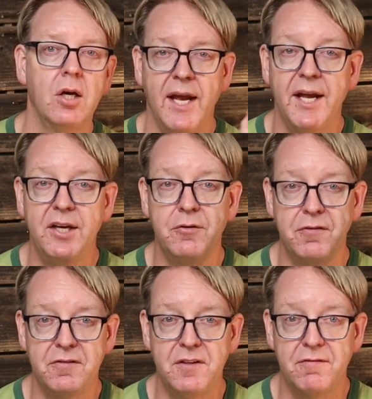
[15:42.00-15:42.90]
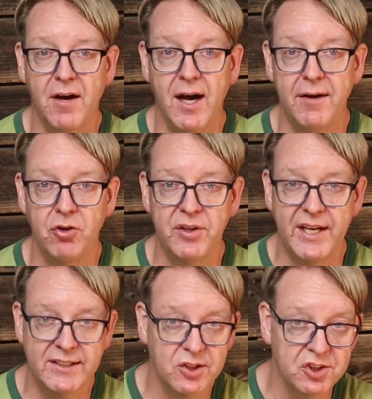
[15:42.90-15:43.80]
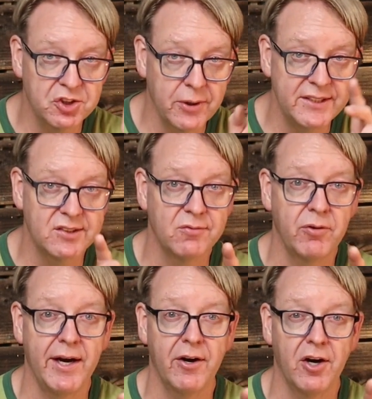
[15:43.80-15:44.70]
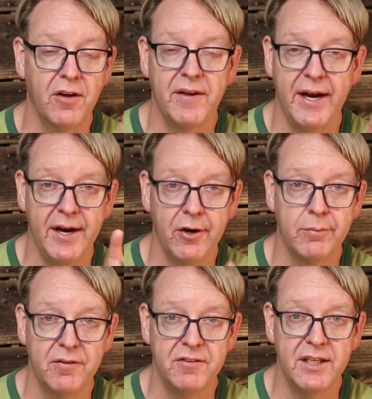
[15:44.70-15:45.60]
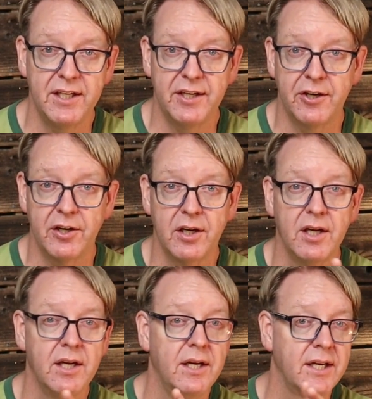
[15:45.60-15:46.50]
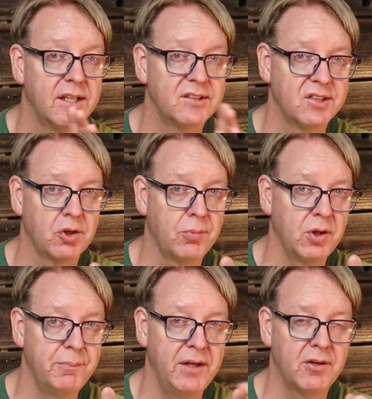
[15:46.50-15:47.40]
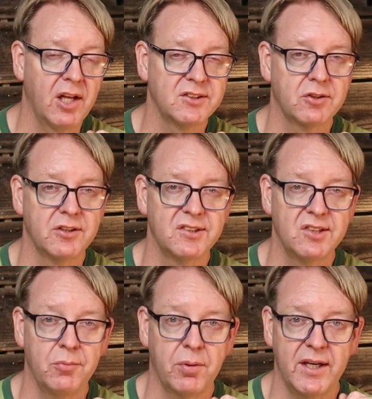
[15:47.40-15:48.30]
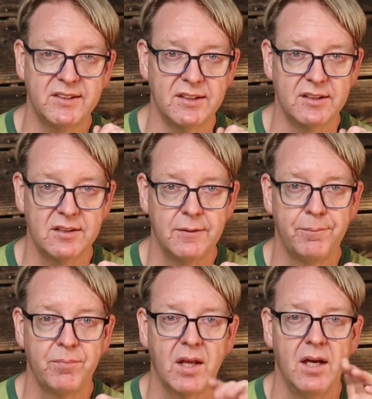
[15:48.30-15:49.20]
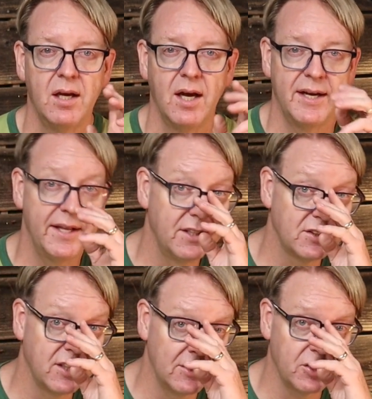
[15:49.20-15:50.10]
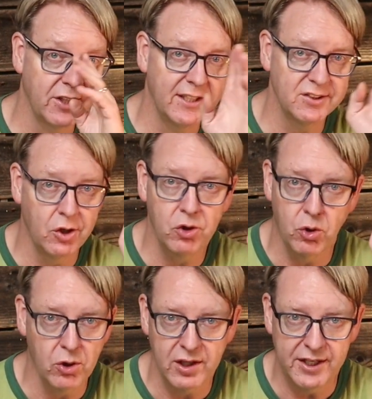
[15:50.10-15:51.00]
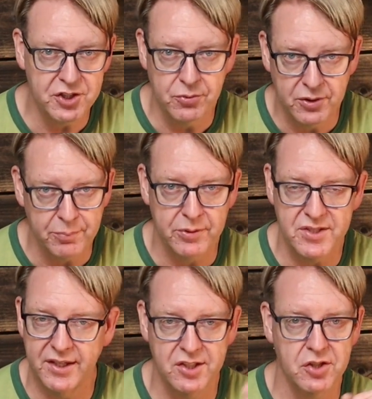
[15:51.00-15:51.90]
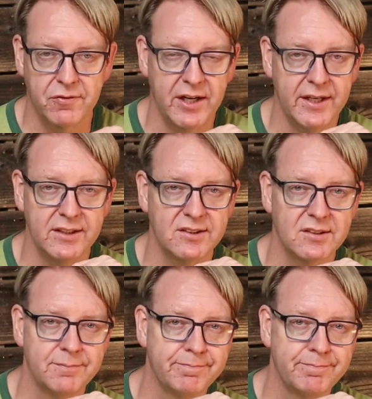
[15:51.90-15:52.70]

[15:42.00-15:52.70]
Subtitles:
AU55 only has a trace of wear on the hair above the ear. Considerable mint luster is still present. Again, this luster has no correlation with the percentage of redness.